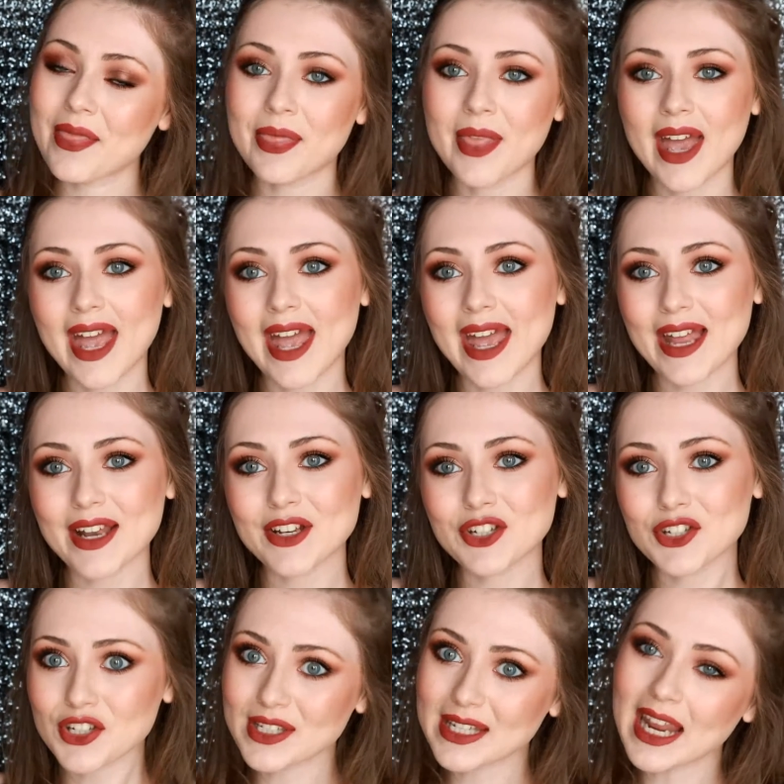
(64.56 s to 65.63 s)
then
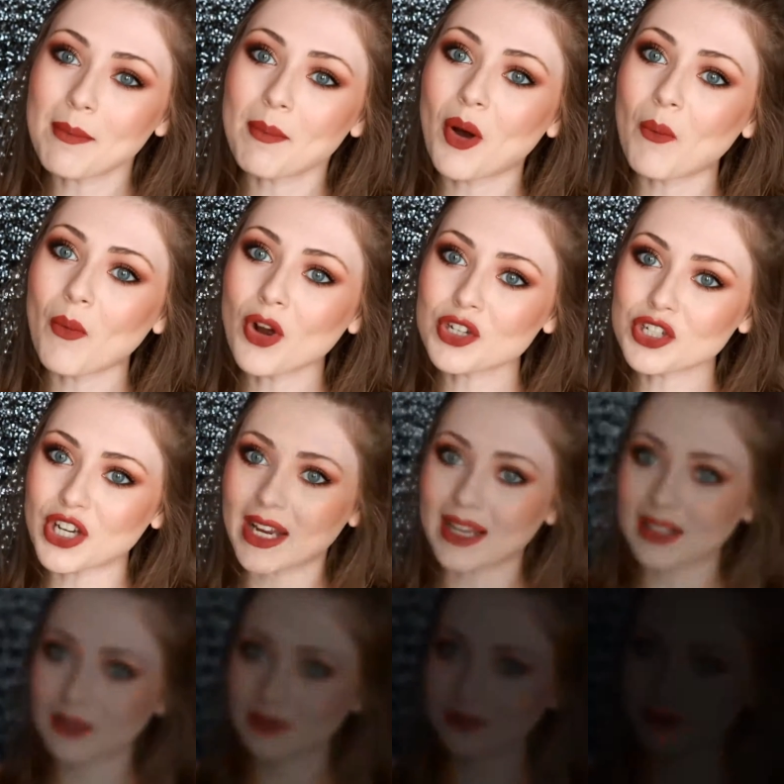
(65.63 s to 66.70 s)
just keep on
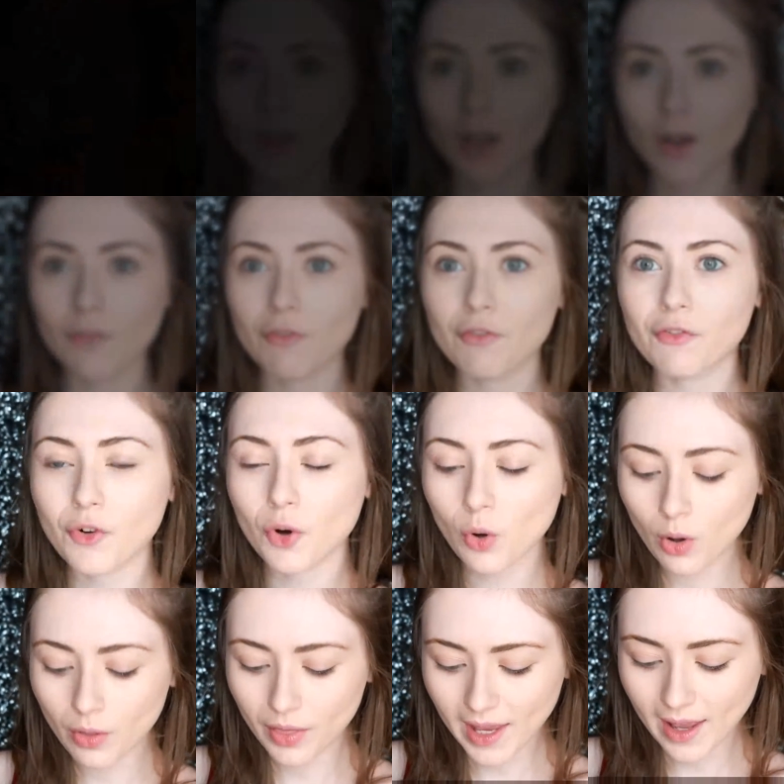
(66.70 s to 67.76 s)
watching.
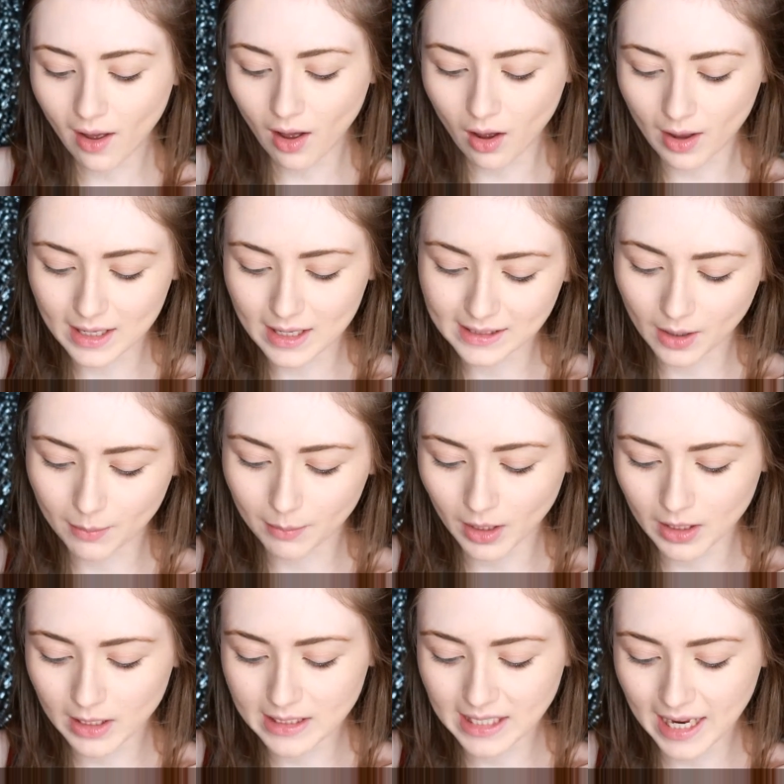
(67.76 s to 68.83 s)
For the eyes, I'm
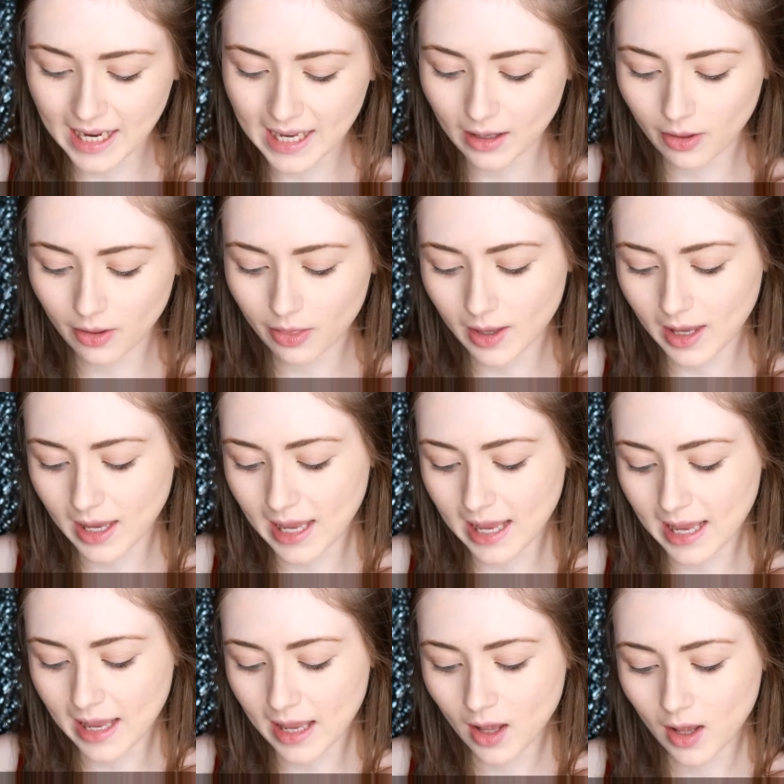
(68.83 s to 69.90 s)
going to take
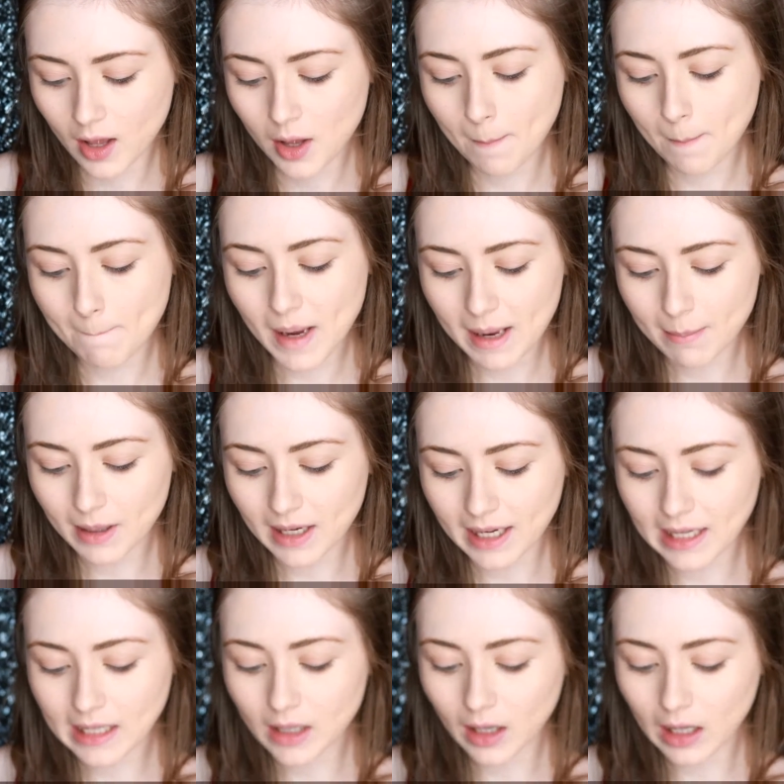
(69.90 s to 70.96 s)
the
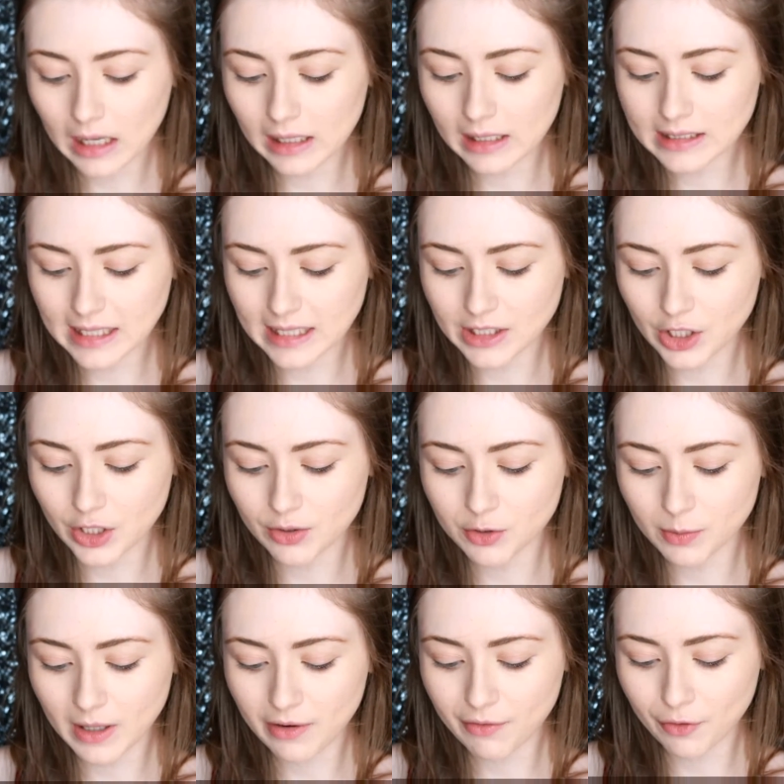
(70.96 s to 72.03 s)
Maybelline Colour Tattoo
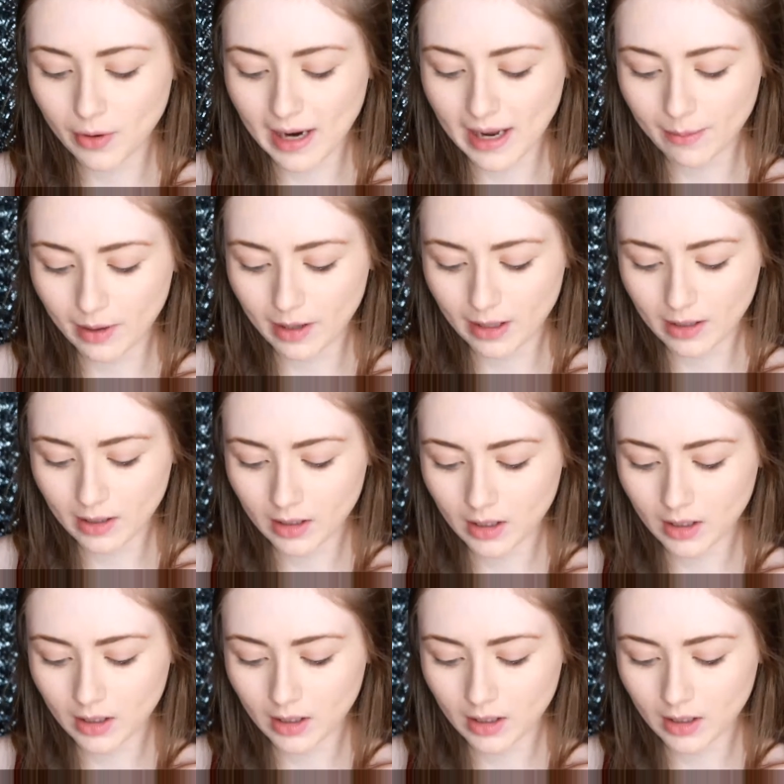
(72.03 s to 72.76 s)
24-hour